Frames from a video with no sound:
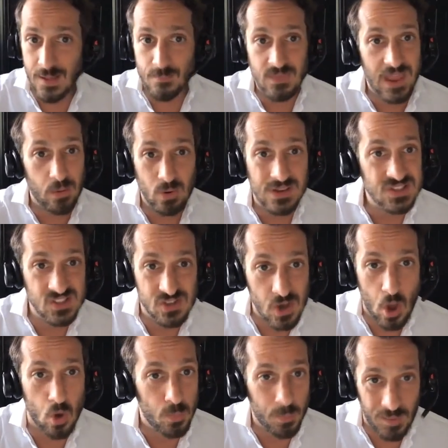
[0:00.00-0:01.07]
There is
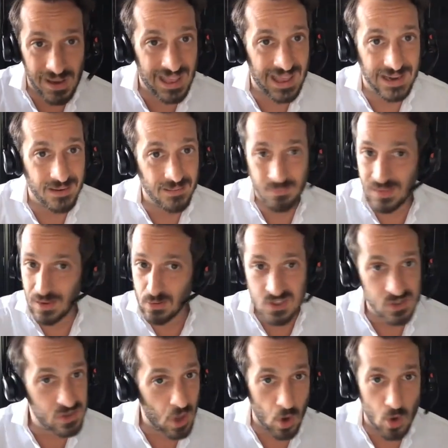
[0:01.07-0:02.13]
no plan. There is
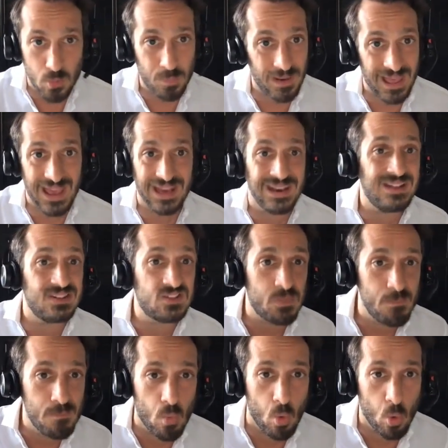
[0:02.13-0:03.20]
no plan. It's
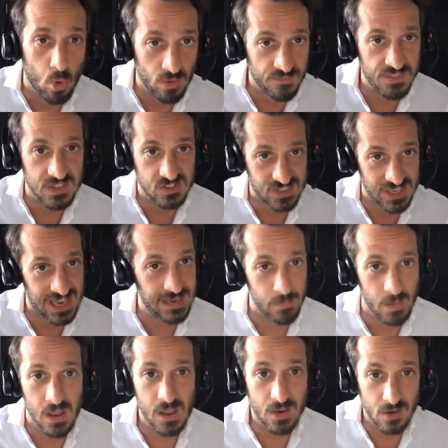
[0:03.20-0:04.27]
more of the
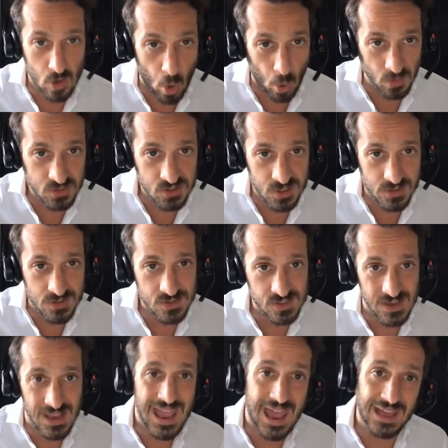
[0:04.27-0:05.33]
same nonsense. Right.